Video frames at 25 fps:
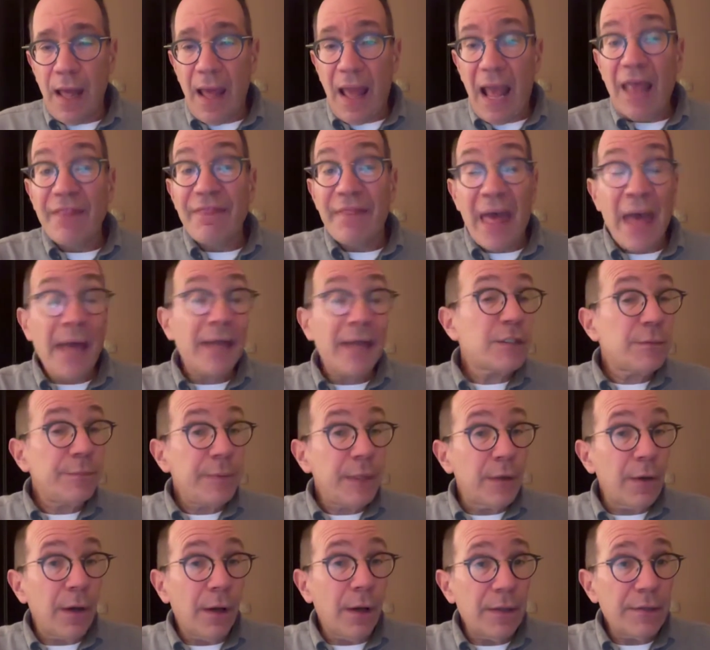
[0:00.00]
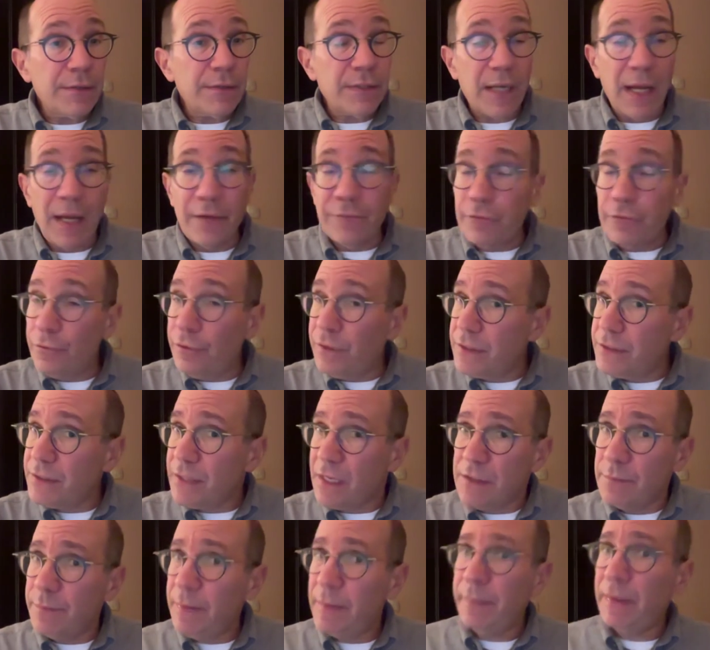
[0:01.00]
And that is because, and I've
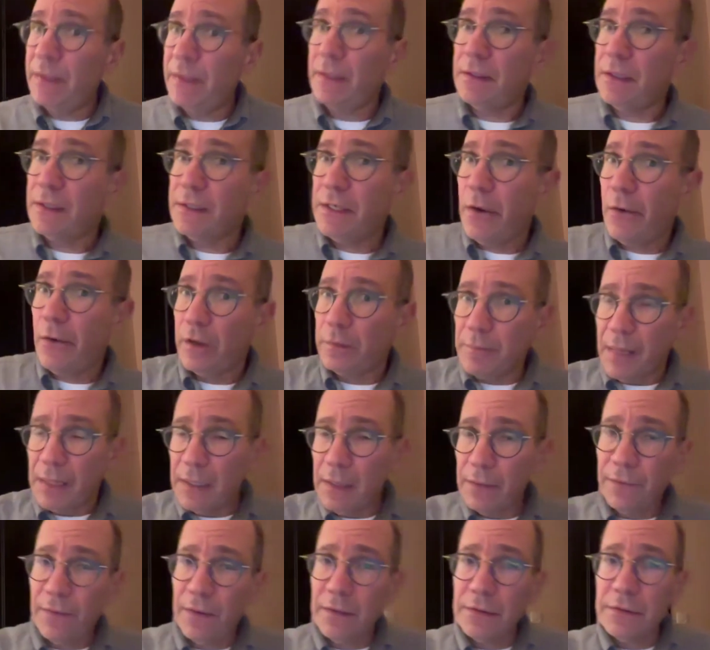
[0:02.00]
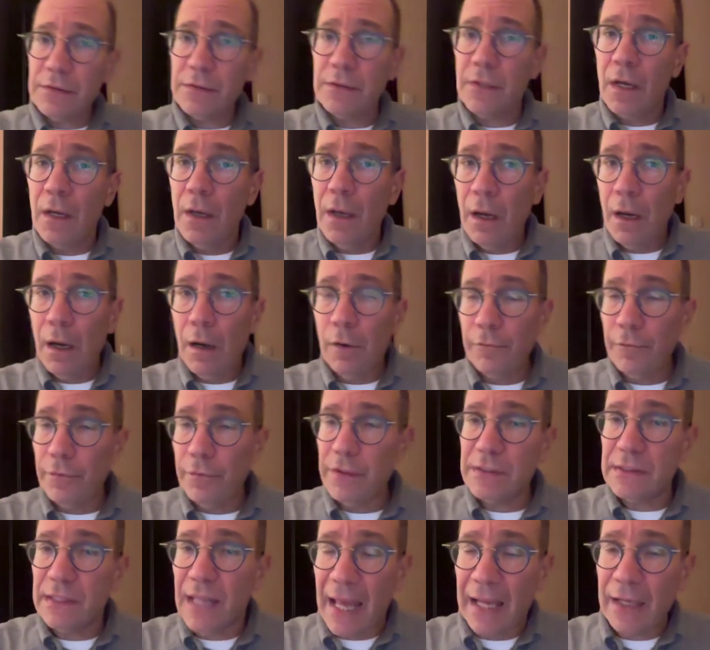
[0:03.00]
criticized Bibi Netanyahu on many things over
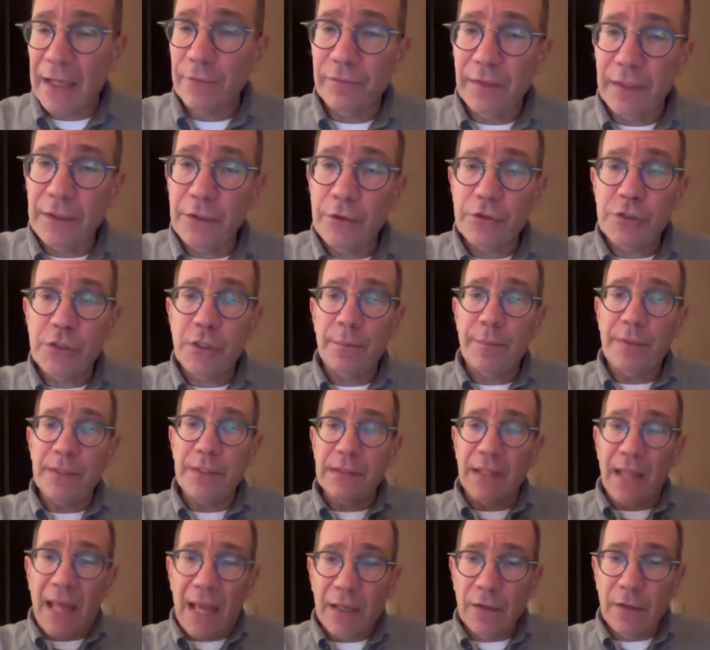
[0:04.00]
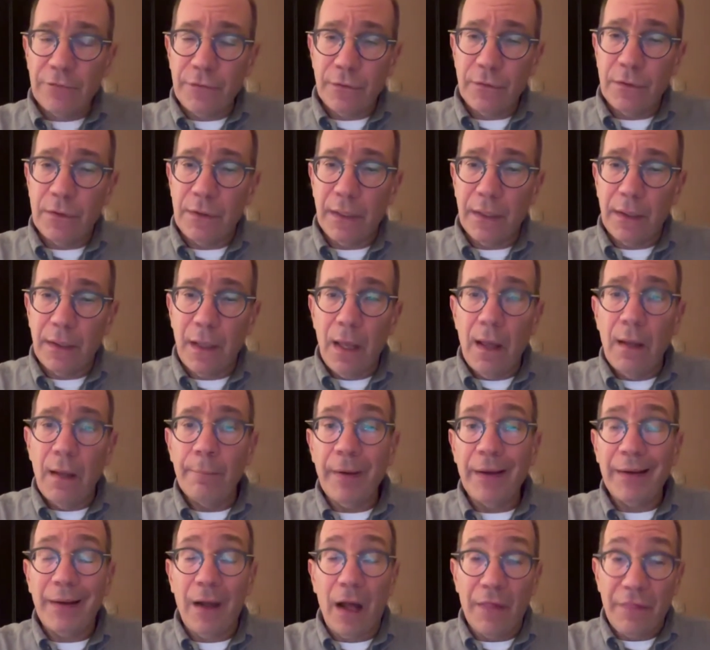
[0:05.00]
his lack of leadership, his lack of unity,
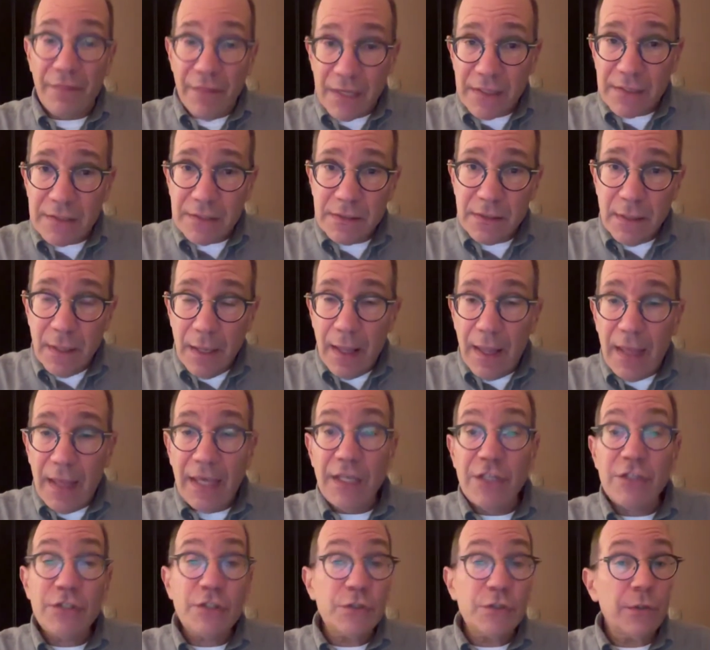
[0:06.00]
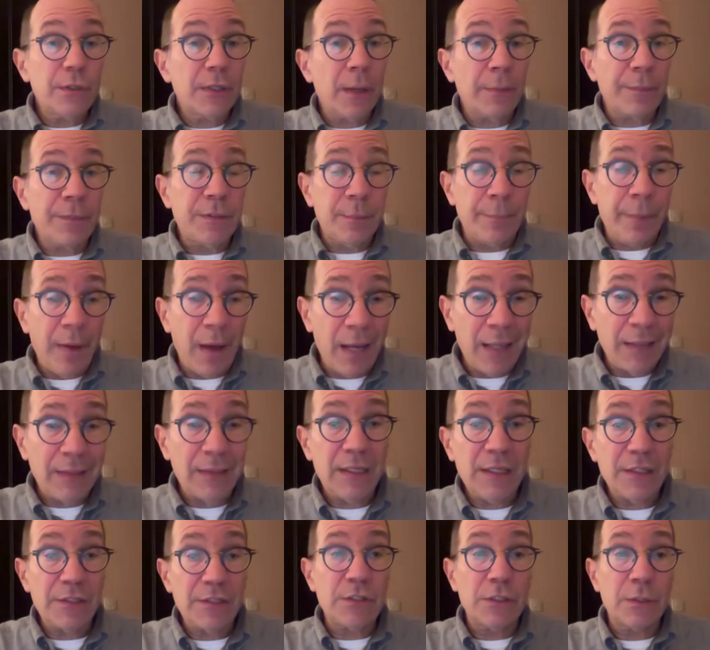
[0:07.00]
but on this, he stood up to Biden,
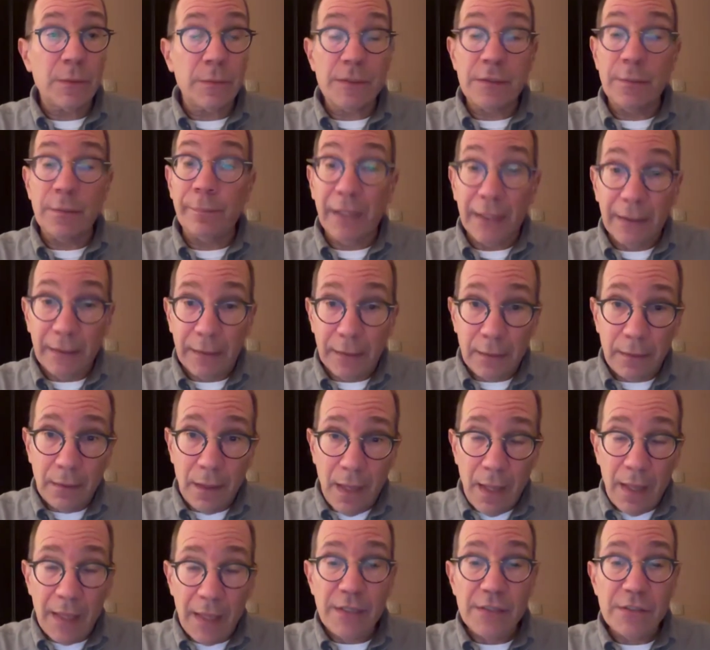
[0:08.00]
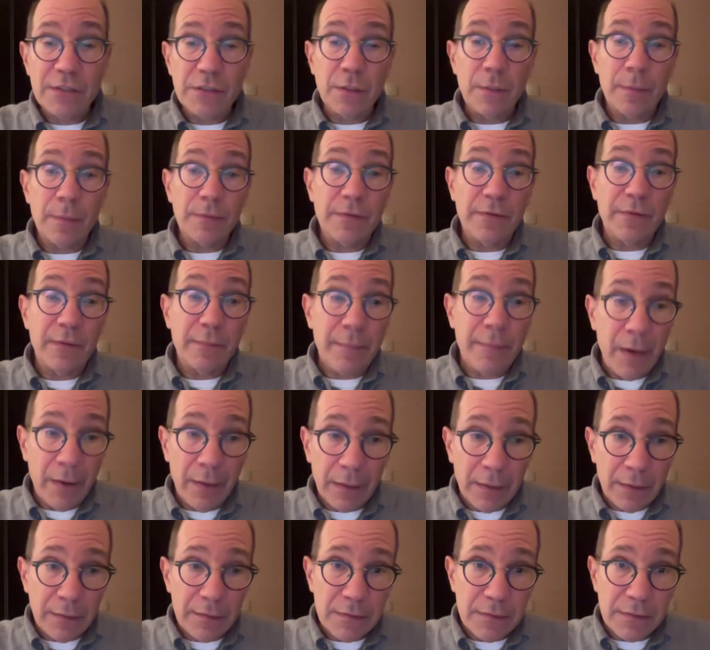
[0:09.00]
he stood up to Blinken, he stood up to the
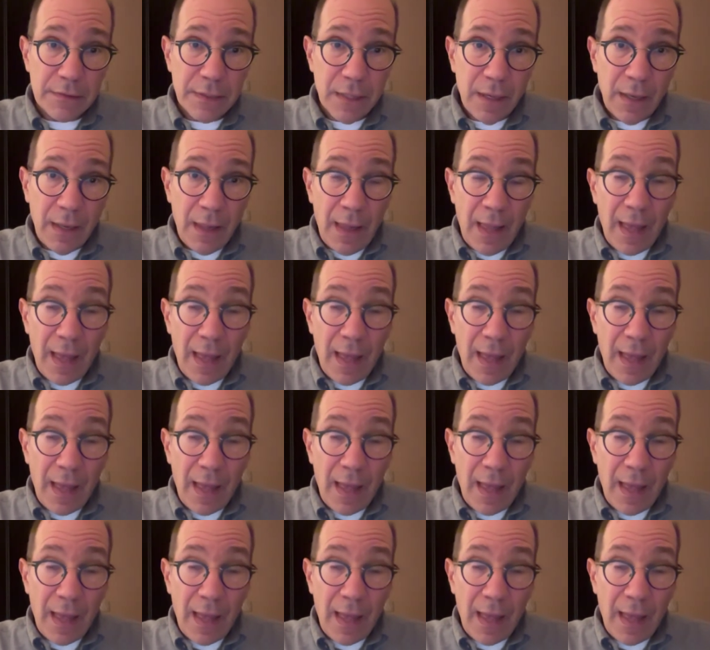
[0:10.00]
Americans.